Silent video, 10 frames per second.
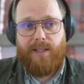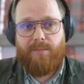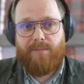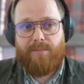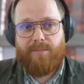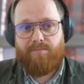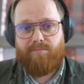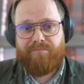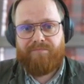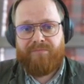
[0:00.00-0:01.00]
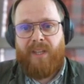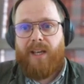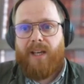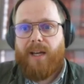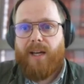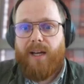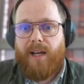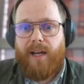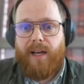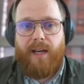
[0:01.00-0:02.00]
And
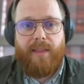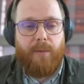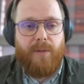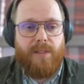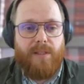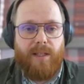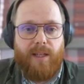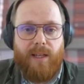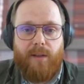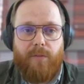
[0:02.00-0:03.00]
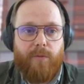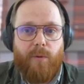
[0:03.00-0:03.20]
that was it